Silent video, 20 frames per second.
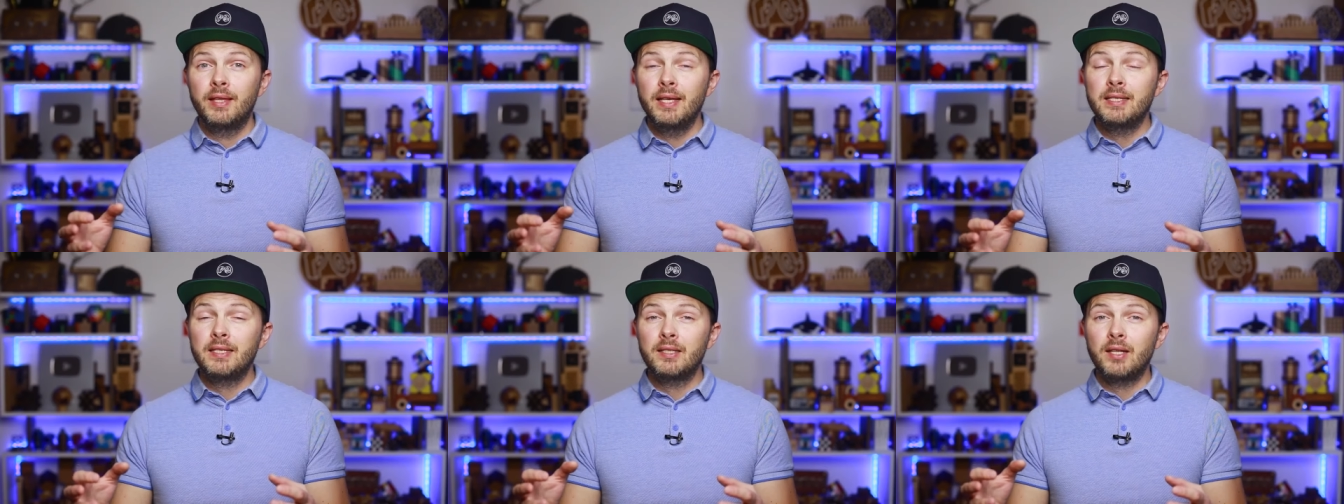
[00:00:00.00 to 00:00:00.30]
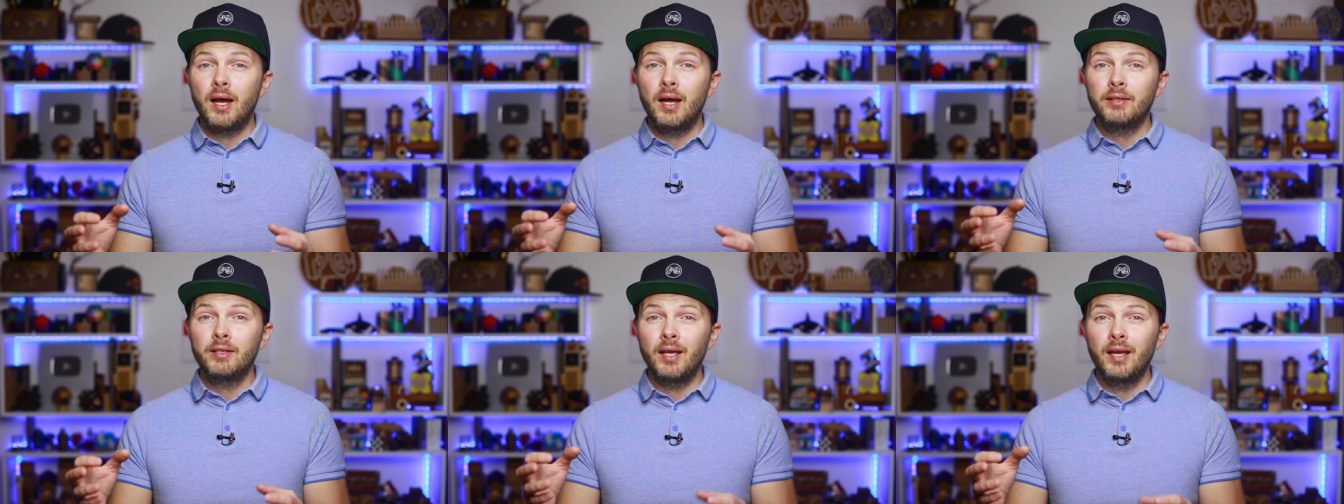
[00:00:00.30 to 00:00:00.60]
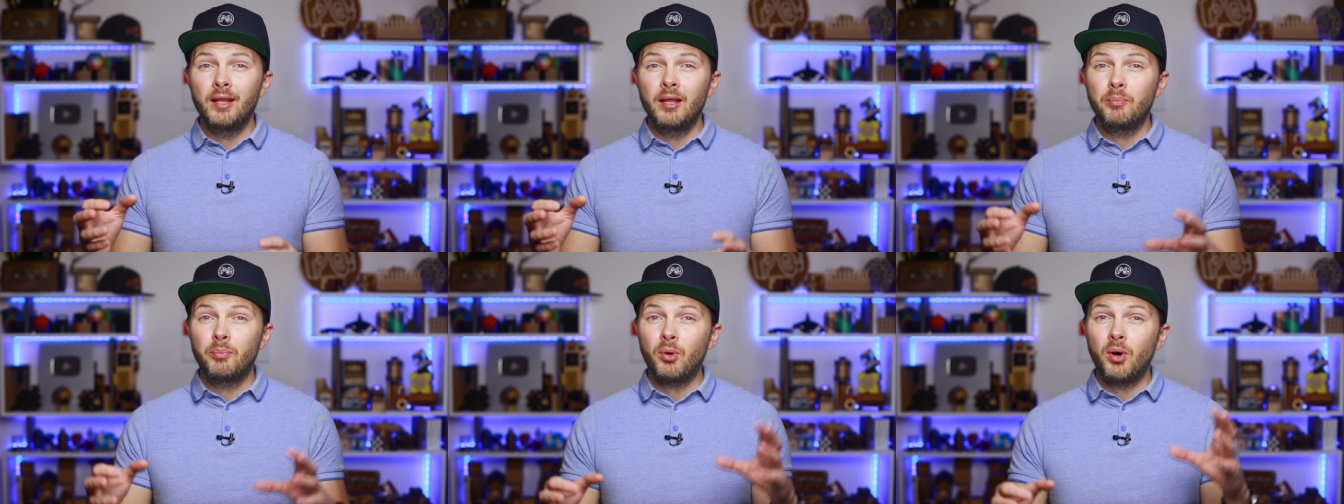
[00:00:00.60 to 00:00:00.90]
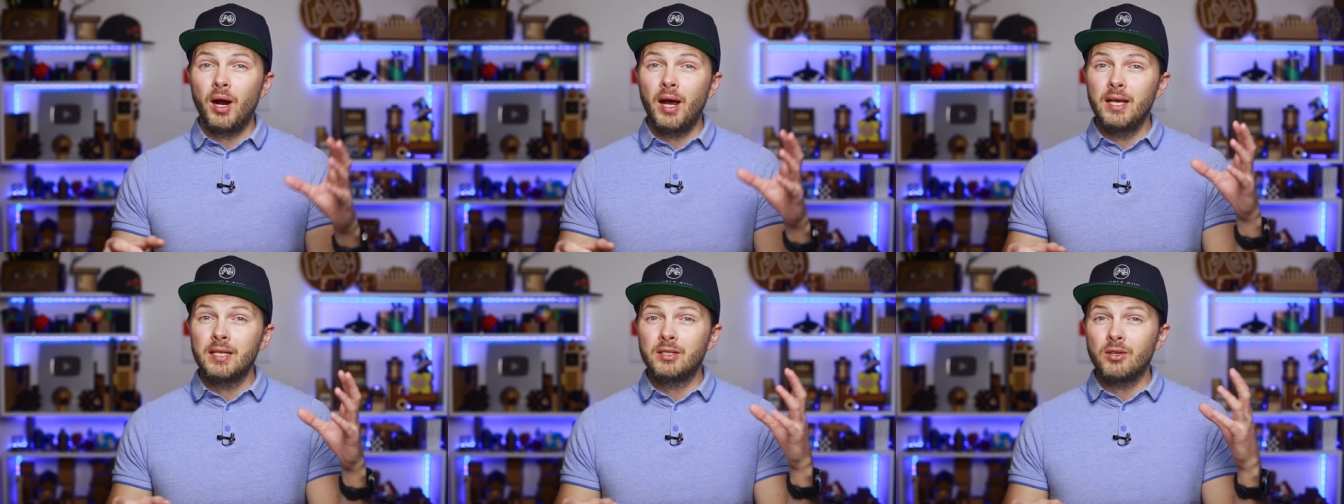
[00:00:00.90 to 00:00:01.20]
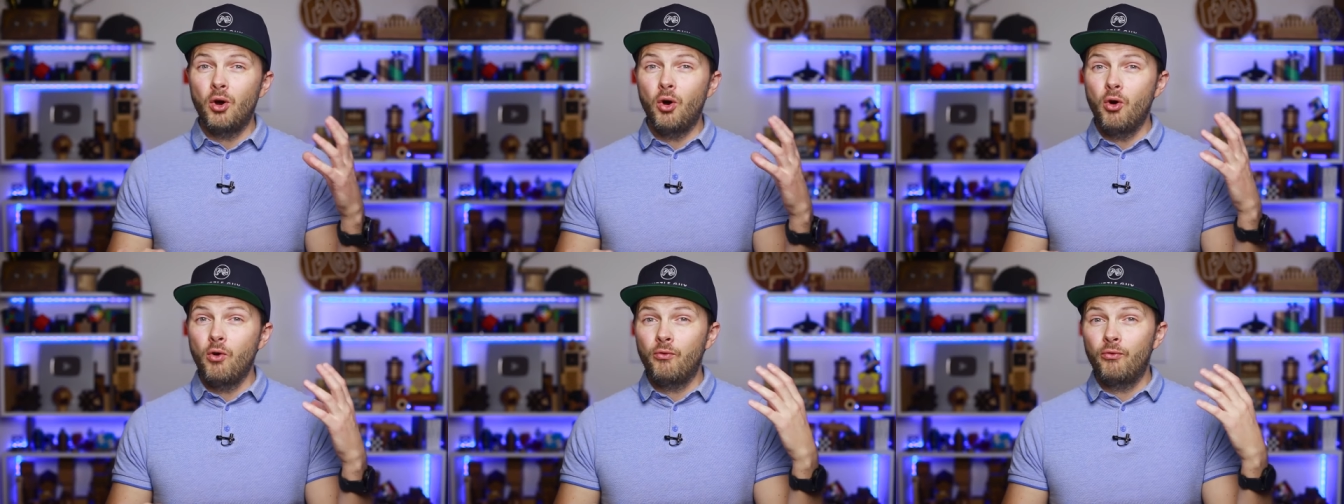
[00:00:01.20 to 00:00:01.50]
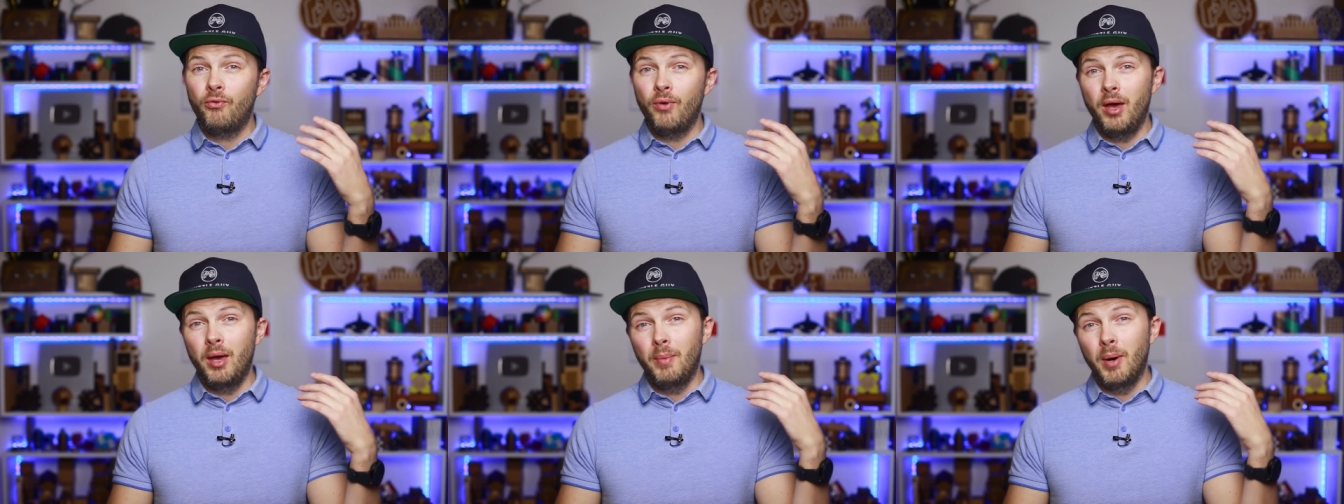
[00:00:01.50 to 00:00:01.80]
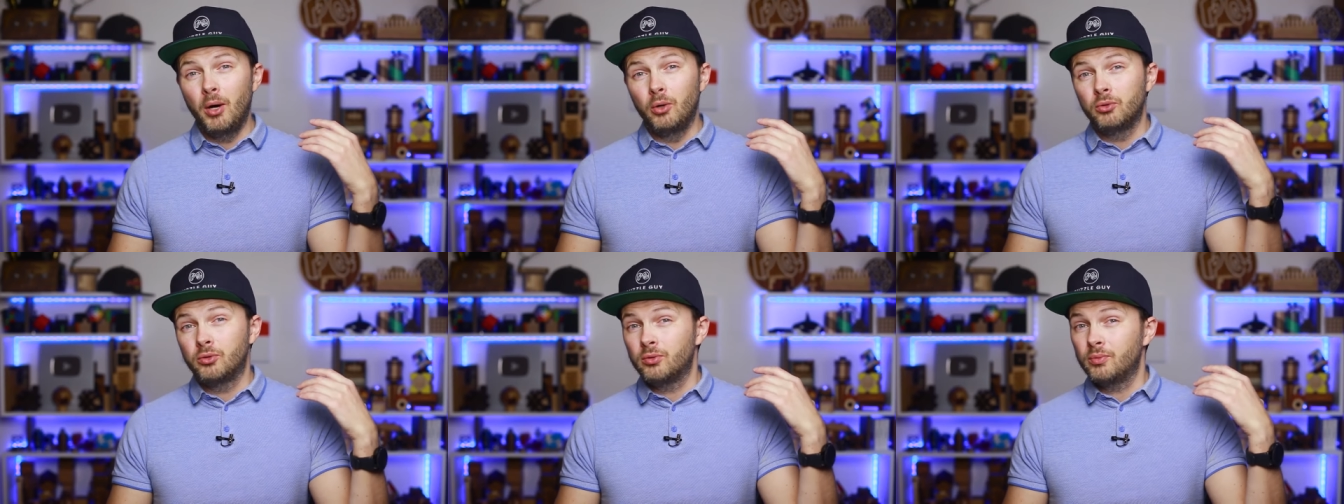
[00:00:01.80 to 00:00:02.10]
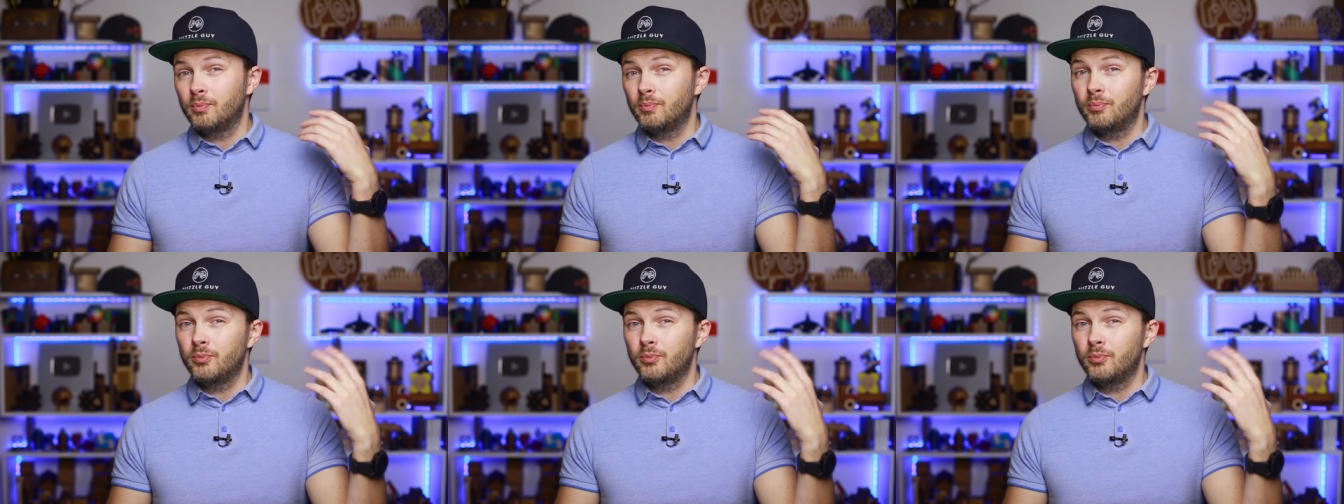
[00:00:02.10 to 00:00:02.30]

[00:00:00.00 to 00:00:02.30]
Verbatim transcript: They start at a price of about